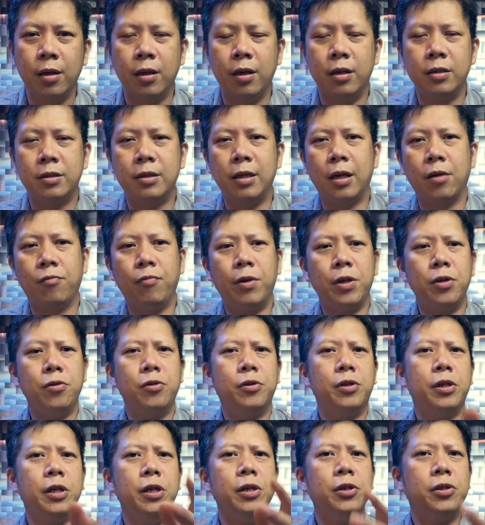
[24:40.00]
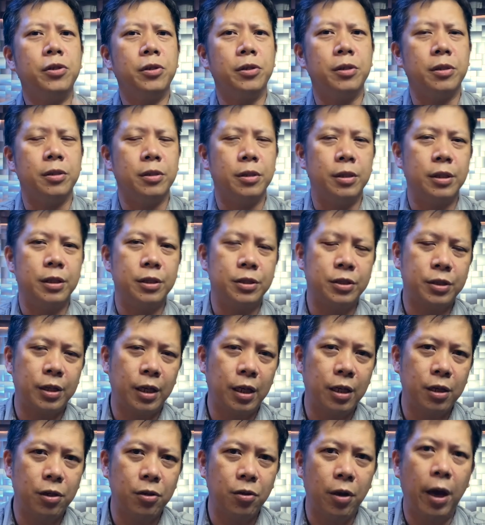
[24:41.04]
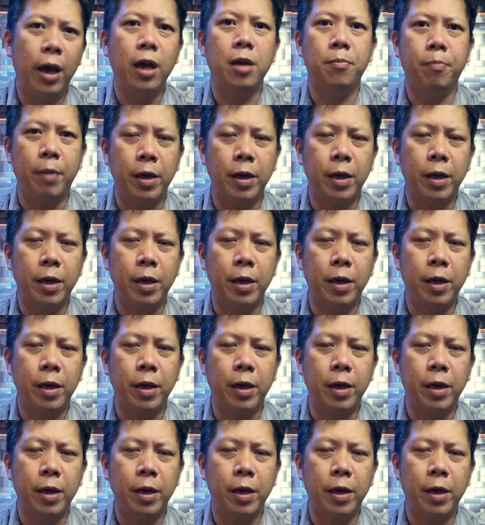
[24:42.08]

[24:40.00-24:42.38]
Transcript: It's like when your teacher is telling you, hey,